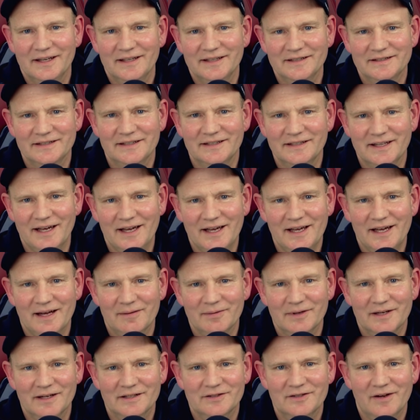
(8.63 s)
And today
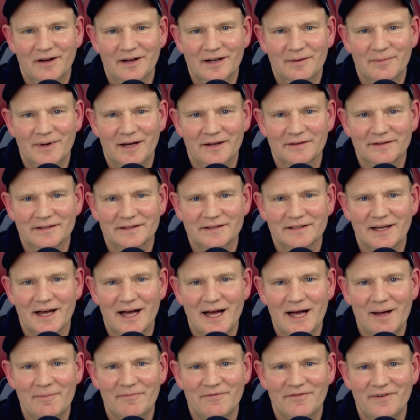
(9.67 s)
I'm going to talk about the
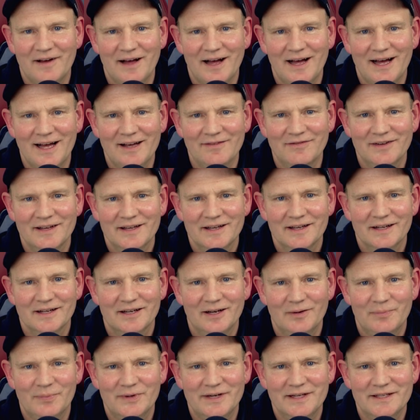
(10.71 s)
top five
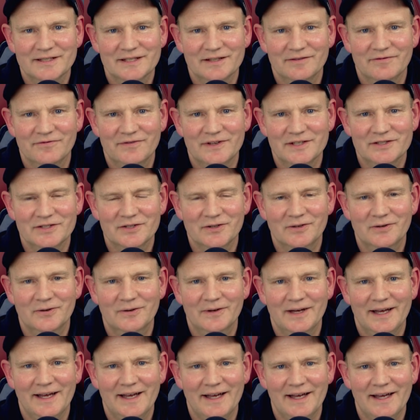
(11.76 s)
companies in
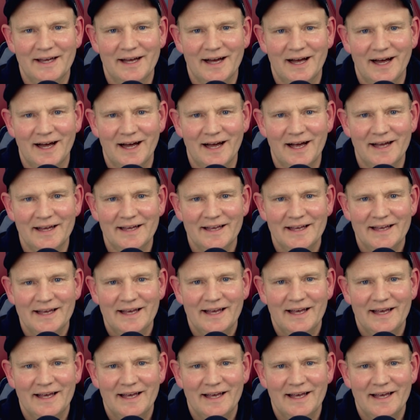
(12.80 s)
physical AI